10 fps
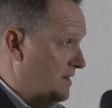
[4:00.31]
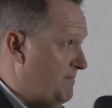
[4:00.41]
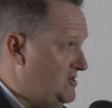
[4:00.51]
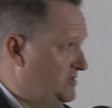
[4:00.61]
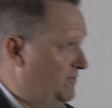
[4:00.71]

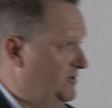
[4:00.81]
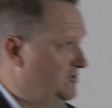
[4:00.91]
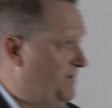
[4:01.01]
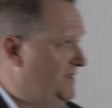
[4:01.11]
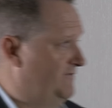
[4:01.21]
Mentioned that we
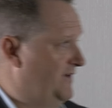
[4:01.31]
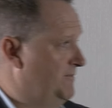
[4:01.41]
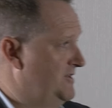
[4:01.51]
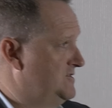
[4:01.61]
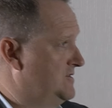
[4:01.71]
do pay the
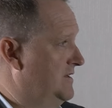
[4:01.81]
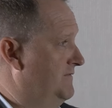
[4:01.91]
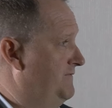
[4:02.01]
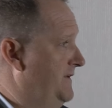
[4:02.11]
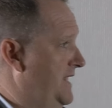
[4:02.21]
families
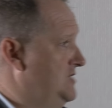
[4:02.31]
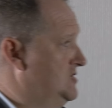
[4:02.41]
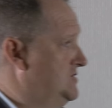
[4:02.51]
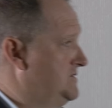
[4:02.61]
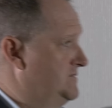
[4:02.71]
of
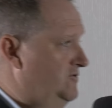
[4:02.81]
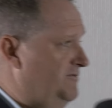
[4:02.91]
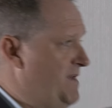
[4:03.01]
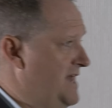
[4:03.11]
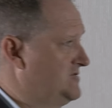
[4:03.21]
agents who
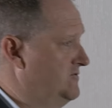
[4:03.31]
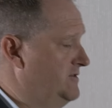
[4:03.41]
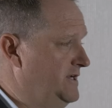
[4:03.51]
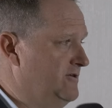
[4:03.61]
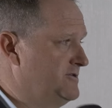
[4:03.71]
have passed through
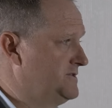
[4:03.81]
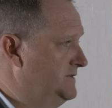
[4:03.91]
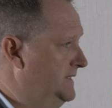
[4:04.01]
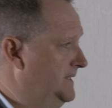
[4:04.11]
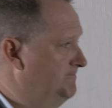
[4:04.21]
the years.
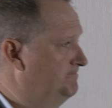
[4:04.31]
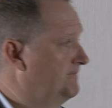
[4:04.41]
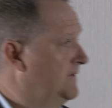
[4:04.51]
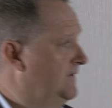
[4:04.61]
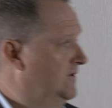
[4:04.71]

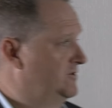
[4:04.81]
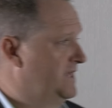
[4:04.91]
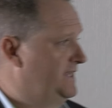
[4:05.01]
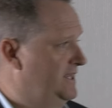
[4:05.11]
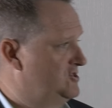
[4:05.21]

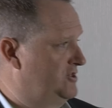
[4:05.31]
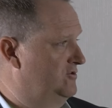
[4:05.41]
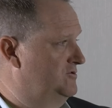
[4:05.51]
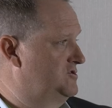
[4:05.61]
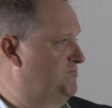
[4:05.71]
Dedicated
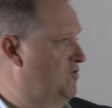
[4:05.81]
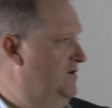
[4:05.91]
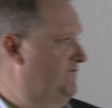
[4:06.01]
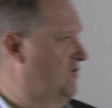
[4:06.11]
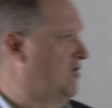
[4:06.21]
channel
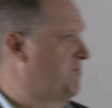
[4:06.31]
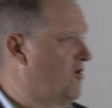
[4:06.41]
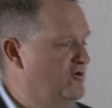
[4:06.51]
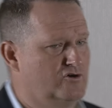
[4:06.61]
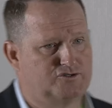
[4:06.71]
support for all
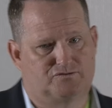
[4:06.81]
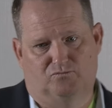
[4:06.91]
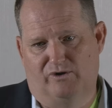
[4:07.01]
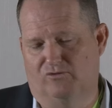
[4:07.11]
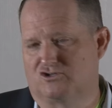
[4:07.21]
partners.
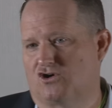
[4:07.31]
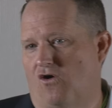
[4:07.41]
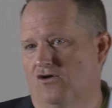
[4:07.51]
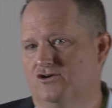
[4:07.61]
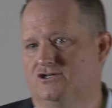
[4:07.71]
We don't
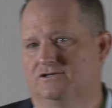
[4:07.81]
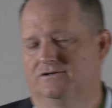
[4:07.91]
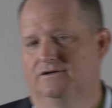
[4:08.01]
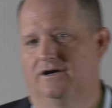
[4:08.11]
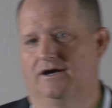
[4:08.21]
charge.
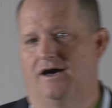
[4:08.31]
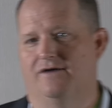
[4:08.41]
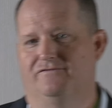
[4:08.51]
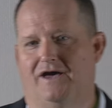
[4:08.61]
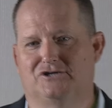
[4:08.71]

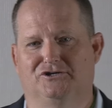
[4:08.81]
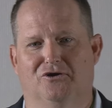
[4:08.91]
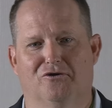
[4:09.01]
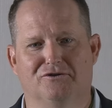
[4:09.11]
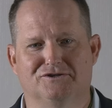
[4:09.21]
I've actually
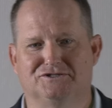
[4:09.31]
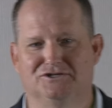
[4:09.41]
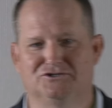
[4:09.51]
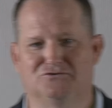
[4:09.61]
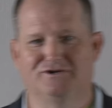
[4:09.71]
heard in this
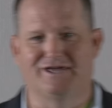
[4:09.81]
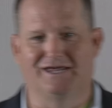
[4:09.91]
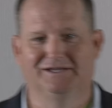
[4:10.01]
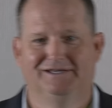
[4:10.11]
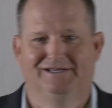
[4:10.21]
industry
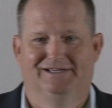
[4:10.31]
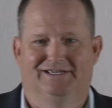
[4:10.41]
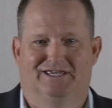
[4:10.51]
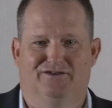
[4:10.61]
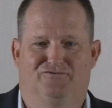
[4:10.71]
that
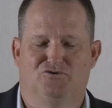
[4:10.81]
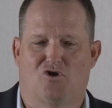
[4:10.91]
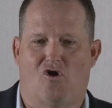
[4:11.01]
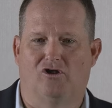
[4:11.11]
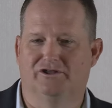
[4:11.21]
if you
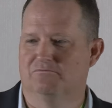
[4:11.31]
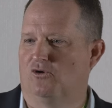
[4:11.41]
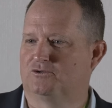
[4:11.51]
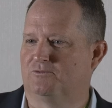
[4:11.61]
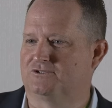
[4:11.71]
call in
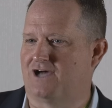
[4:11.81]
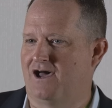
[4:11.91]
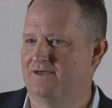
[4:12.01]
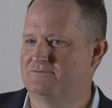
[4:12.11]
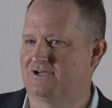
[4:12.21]
multiple
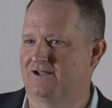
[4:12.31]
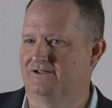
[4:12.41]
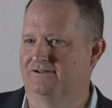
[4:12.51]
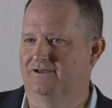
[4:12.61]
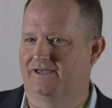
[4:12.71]
times on
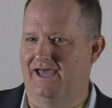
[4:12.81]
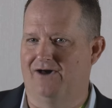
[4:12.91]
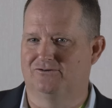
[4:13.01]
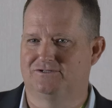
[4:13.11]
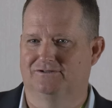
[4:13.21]
an
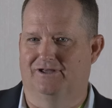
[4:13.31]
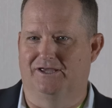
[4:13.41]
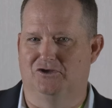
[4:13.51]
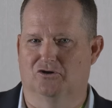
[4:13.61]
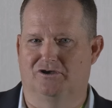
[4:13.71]
account,
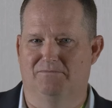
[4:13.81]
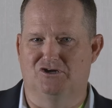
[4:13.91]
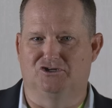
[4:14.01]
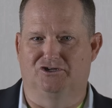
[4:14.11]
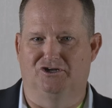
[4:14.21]
your
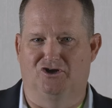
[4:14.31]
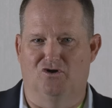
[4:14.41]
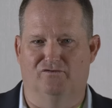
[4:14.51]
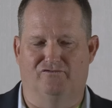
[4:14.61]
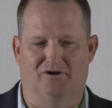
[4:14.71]
commission can
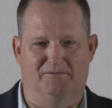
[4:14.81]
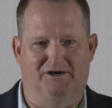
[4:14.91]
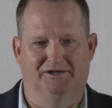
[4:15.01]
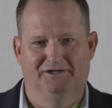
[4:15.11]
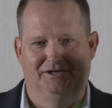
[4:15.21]
go from
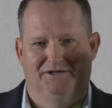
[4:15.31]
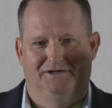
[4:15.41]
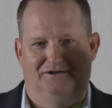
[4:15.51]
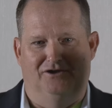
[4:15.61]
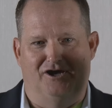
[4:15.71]
a
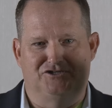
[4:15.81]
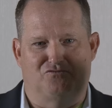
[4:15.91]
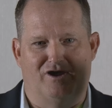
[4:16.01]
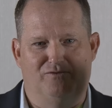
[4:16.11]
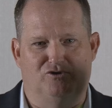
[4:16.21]
nice
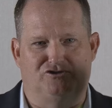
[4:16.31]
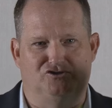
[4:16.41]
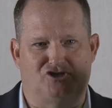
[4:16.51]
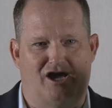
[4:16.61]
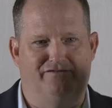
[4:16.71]
rate, which you
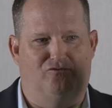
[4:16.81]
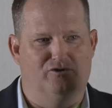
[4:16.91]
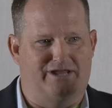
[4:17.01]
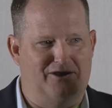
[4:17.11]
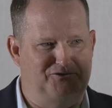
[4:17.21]
signed
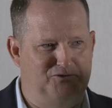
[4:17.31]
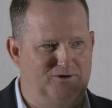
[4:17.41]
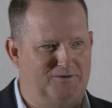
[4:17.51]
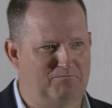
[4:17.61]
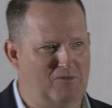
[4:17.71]
for, down
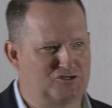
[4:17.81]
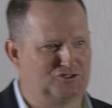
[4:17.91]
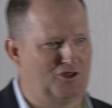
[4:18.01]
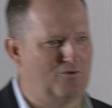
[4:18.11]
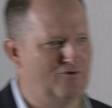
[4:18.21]
to a much
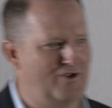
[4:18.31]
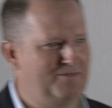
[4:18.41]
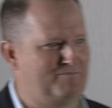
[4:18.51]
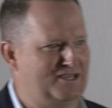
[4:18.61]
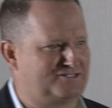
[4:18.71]
lower
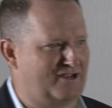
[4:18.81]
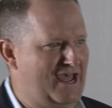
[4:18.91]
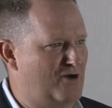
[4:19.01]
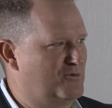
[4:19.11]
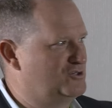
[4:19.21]
rate based on
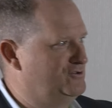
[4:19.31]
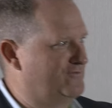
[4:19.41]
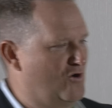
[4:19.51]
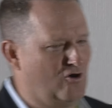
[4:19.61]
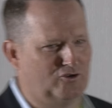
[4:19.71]
how much
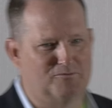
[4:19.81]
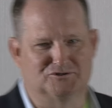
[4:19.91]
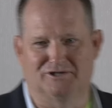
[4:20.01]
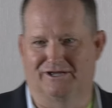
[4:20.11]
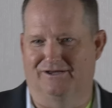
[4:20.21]
you've called,
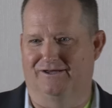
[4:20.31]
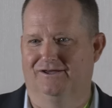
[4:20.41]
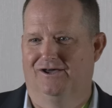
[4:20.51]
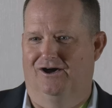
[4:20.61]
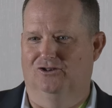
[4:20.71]
almost like
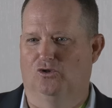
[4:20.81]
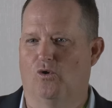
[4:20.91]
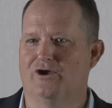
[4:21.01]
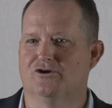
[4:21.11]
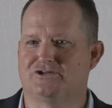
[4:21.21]
a
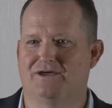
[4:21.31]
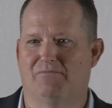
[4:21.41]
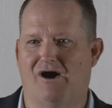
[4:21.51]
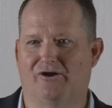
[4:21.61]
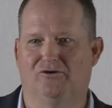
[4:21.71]
lawyer type
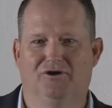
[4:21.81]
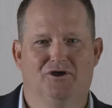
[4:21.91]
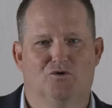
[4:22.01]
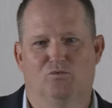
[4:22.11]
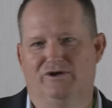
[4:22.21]
model.
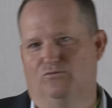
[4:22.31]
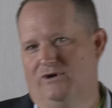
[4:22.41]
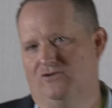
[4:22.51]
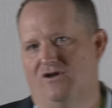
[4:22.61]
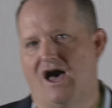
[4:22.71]

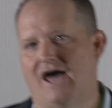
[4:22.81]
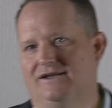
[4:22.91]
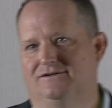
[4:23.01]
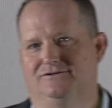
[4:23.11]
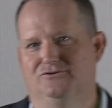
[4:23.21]
We do
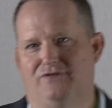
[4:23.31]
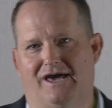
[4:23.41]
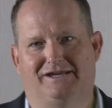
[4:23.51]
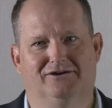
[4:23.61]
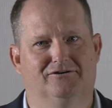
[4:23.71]
not do
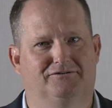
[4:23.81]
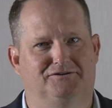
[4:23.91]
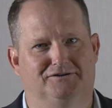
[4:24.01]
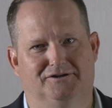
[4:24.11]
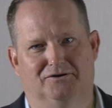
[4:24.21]
that here.
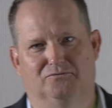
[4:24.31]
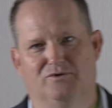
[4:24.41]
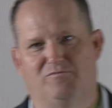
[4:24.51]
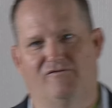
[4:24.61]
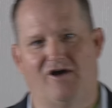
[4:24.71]

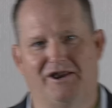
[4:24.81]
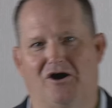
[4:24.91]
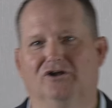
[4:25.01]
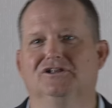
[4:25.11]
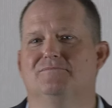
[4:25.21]
We
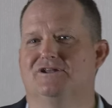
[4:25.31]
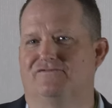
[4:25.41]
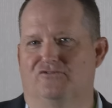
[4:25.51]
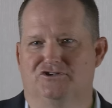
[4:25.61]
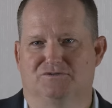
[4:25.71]
provide unlimited
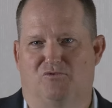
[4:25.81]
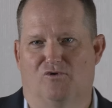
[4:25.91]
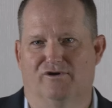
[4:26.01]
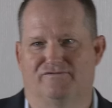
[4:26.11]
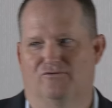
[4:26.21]
free
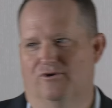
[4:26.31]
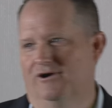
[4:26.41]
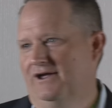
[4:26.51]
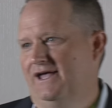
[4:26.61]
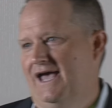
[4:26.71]
support
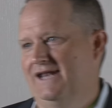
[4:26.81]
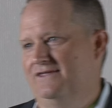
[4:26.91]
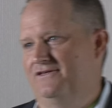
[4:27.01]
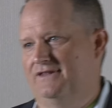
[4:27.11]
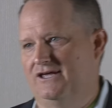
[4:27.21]
for
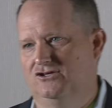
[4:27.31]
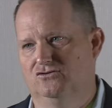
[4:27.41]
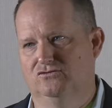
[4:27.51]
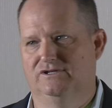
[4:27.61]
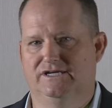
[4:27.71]
anything that
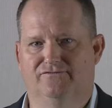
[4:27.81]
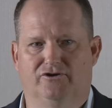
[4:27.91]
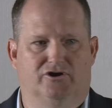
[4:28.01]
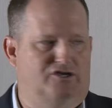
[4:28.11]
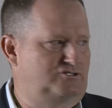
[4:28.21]
you need
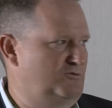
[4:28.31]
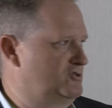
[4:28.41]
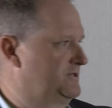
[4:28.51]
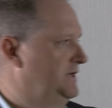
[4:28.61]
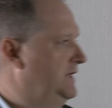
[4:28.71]
for your customers.